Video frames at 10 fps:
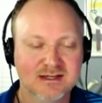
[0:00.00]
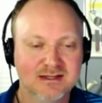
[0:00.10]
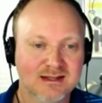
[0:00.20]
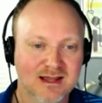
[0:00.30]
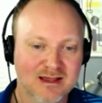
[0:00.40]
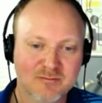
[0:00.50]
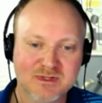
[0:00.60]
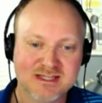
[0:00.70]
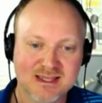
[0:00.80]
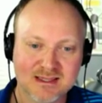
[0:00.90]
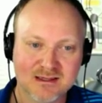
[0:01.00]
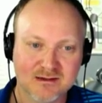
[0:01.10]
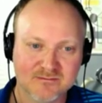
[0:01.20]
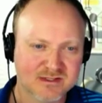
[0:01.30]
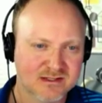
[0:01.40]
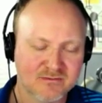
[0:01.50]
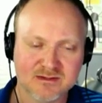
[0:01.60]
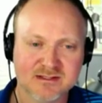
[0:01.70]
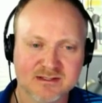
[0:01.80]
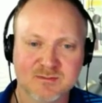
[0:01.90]
that I've been taking of stuff that
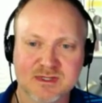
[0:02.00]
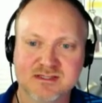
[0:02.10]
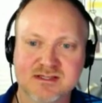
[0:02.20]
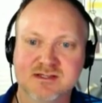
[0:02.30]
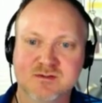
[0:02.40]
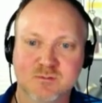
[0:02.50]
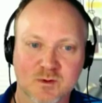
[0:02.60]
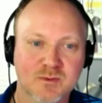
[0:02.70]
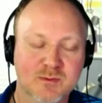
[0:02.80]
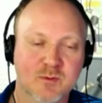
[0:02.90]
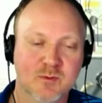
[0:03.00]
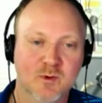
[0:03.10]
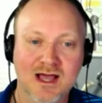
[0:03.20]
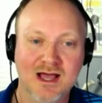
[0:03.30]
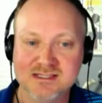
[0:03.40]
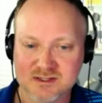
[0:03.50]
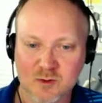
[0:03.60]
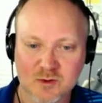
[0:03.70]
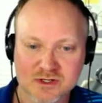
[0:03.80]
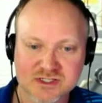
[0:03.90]
doesn't make sense, where people will ask a
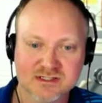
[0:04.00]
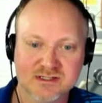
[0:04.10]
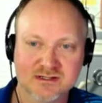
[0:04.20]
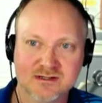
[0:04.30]
question in a